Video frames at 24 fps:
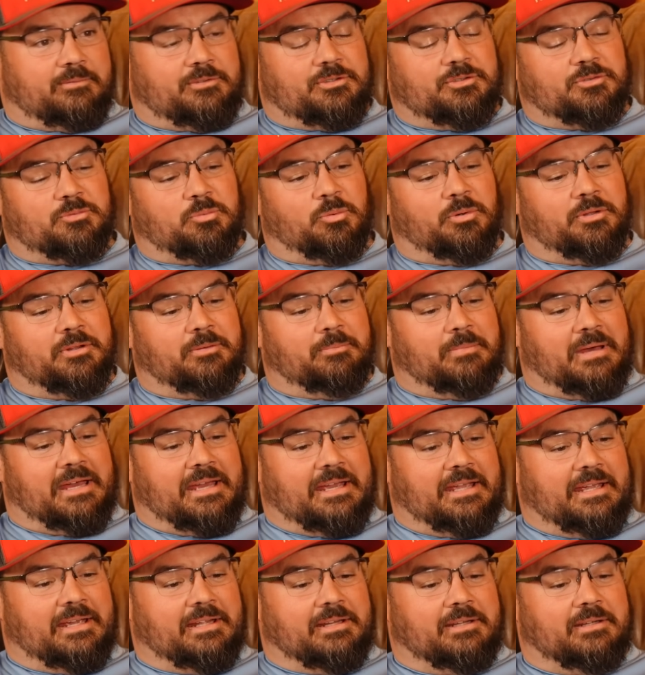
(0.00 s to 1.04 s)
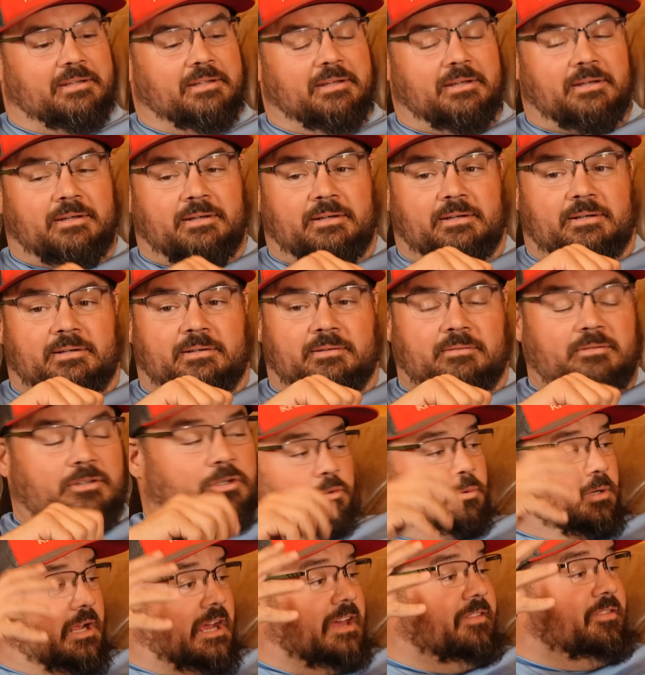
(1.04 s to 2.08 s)
just won the main. And
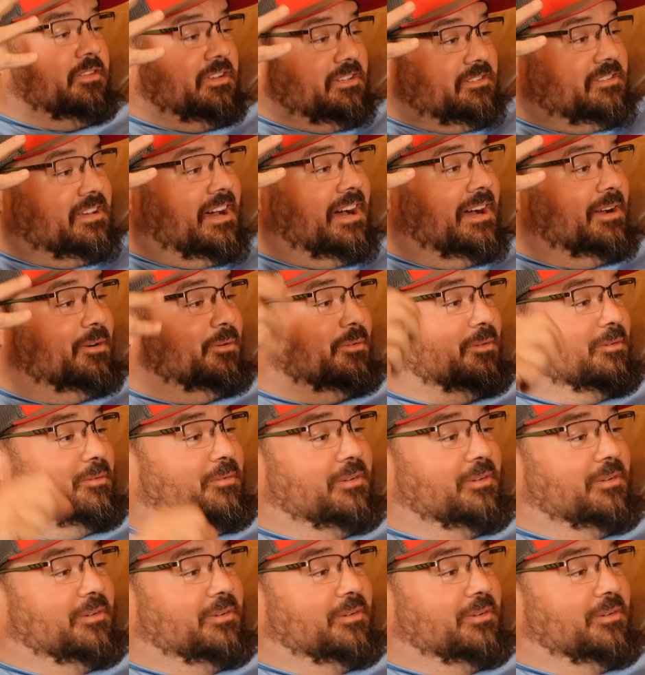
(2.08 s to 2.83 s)
you and Anthony tied on the